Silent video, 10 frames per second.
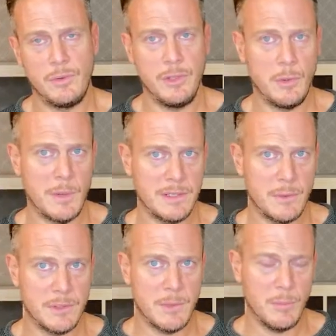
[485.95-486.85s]
or you want to ask a
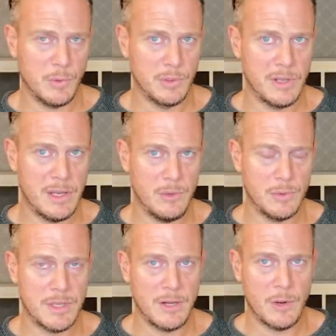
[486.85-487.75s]
question about borderline or
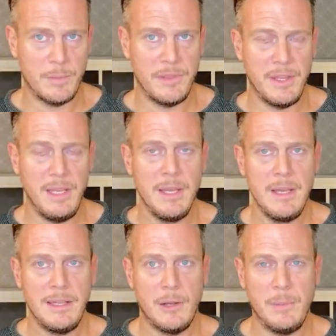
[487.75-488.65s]
psychopathy,
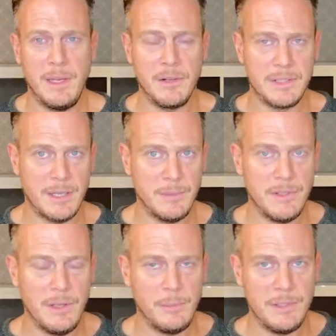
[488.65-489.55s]
now would be a good time to do it.